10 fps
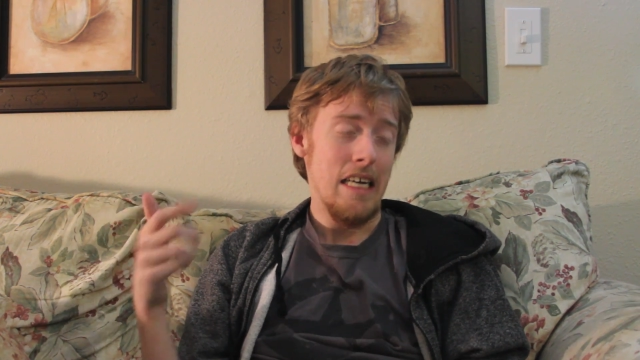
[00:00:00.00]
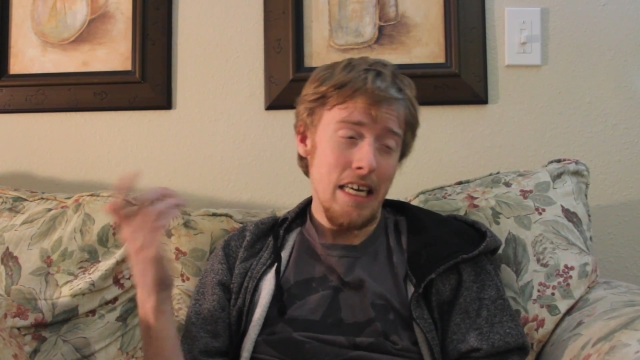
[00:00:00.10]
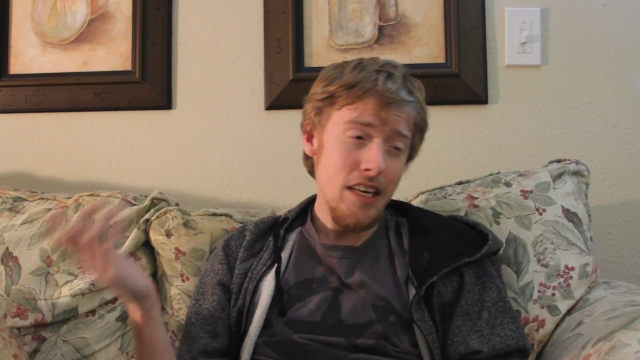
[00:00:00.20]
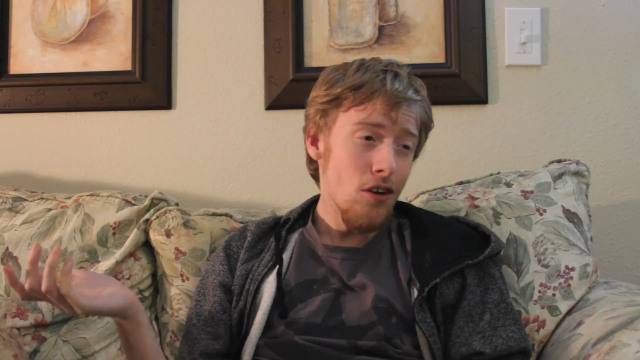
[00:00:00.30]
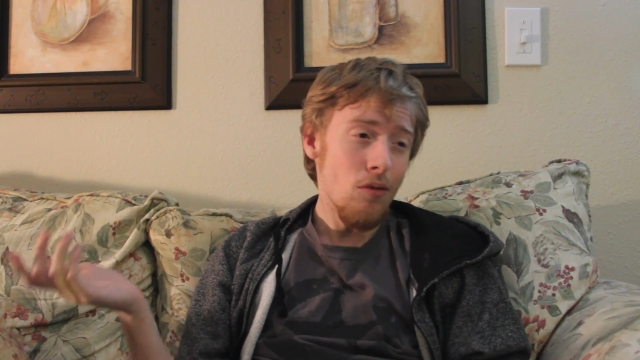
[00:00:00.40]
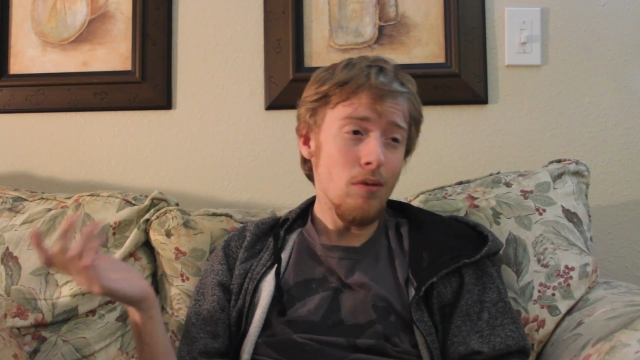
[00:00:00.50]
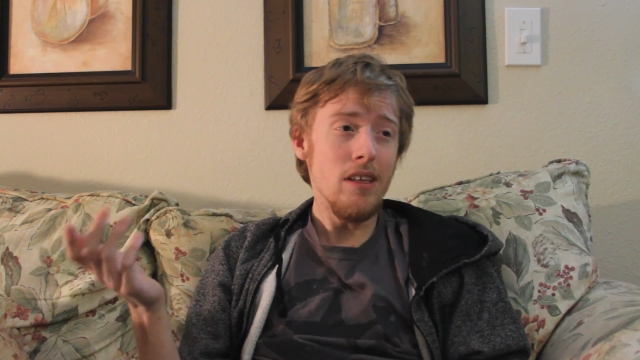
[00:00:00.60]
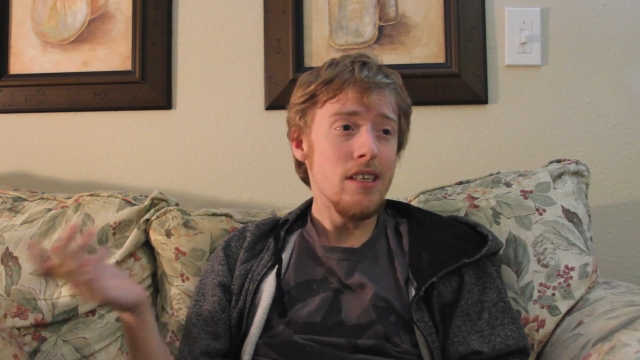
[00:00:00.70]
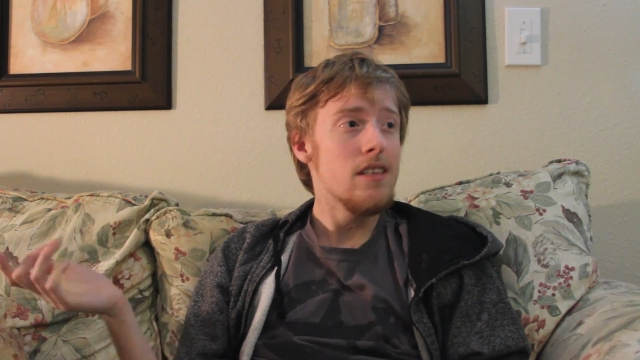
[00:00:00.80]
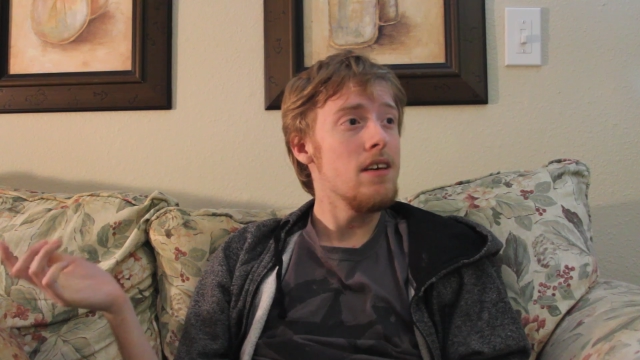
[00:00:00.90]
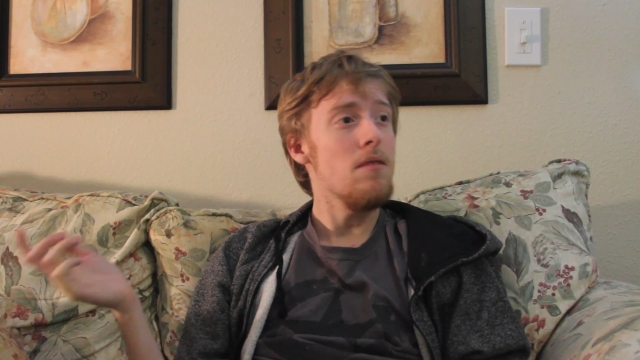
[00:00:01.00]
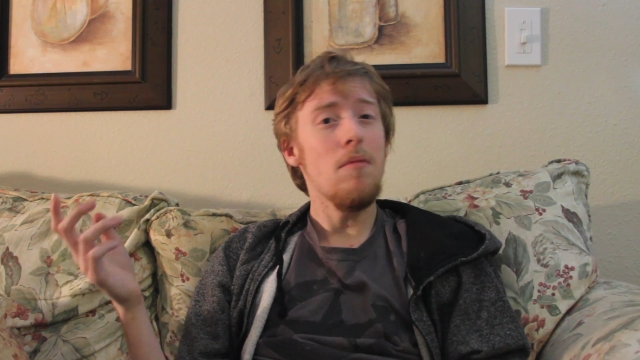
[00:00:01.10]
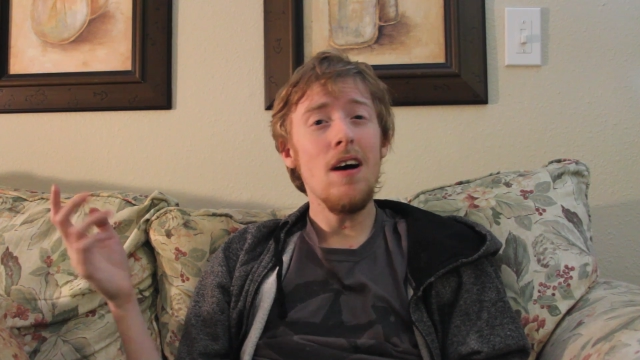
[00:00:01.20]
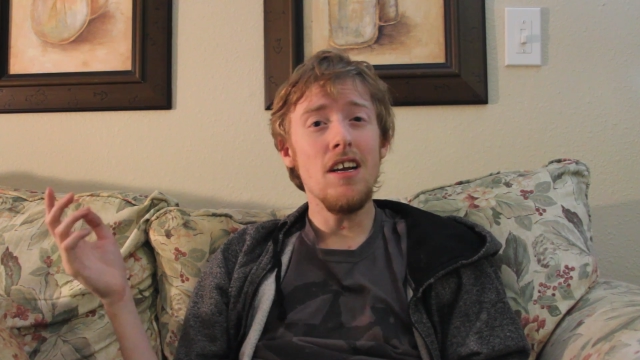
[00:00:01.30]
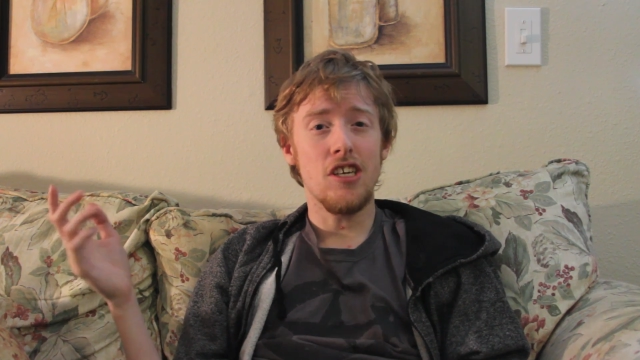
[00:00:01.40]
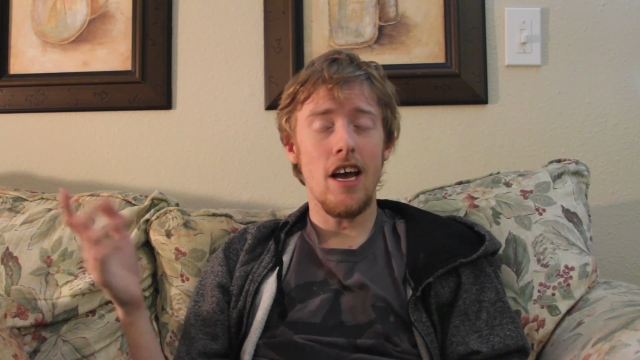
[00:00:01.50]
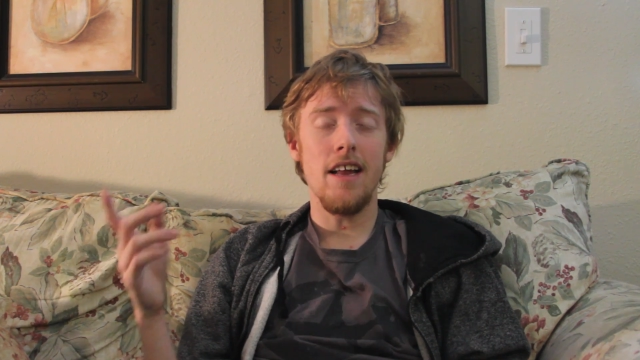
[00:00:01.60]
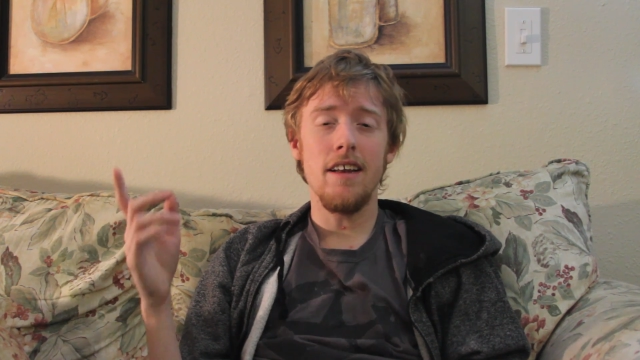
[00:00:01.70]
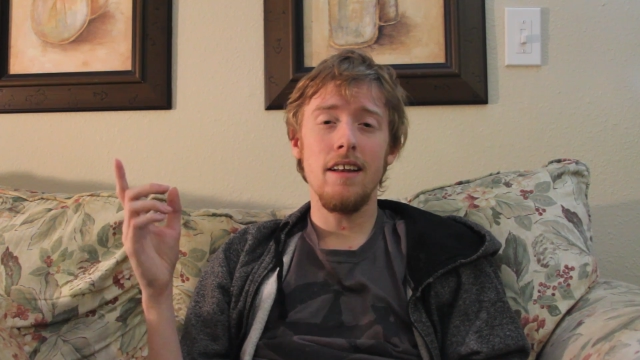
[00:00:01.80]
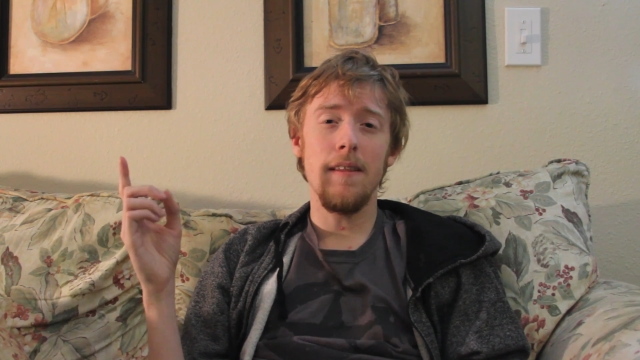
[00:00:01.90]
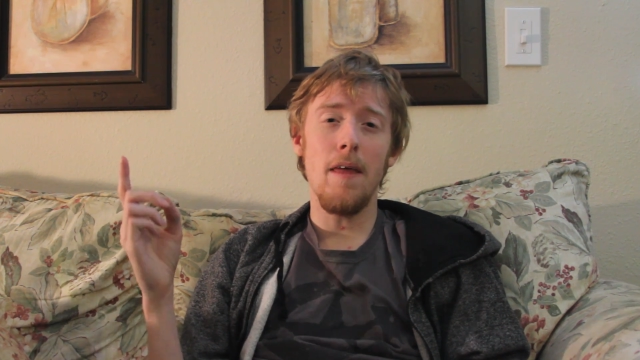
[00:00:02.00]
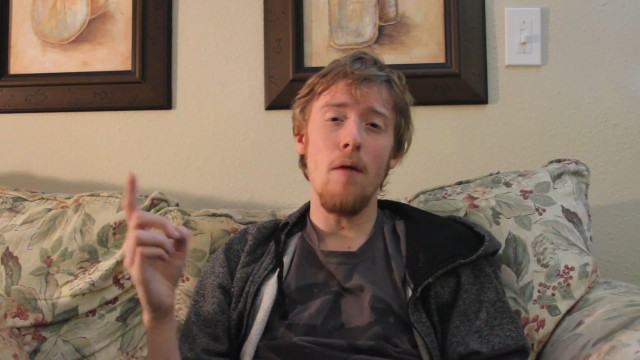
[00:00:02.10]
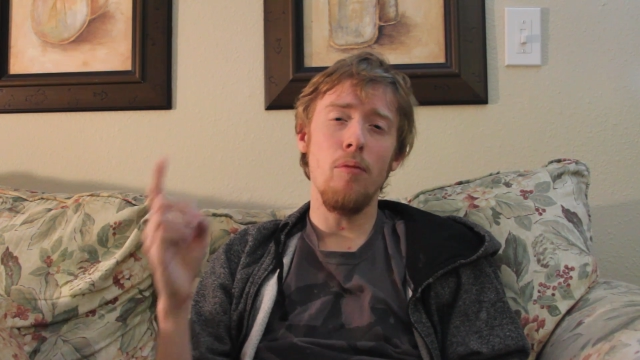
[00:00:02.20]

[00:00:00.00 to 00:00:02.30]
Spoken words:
you don't really see them much, and that